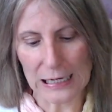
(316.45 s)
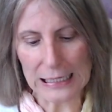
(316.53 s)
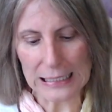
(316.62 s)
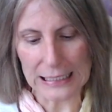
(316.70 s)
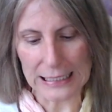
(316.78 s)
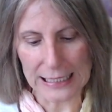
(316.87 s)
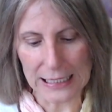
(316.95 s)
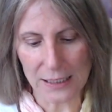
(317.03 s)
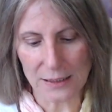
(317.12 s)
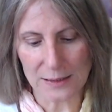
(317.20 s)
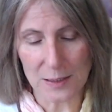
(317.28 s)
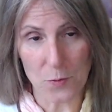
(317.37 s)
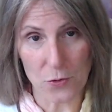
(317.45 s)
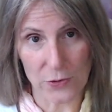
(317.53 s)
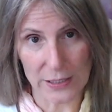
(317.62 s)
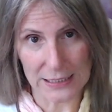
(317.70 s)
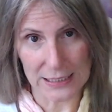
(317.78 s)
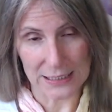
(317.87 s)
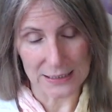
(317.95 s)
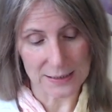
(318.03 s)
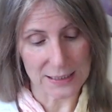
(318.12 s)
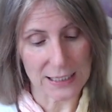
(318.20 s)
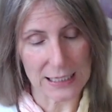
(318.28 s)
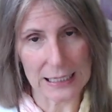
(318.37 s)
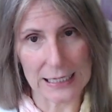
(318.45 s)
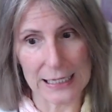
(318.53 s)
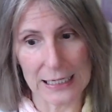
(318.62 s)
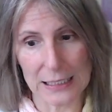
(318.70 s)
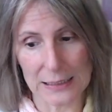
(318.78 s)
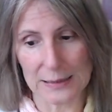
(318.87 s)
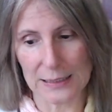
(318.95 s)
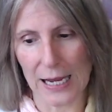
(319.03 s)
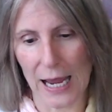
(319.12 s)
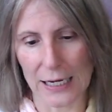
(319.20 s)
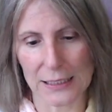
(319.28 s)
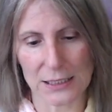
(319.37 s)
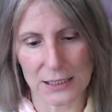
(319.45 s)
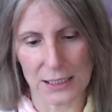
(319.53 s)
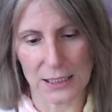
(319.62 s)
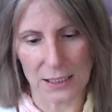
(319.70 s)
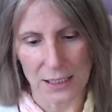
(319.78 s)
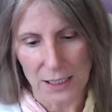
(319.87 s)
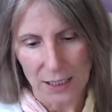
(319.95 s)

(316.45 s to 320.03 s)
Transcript: it clears the meridians, it clears the energy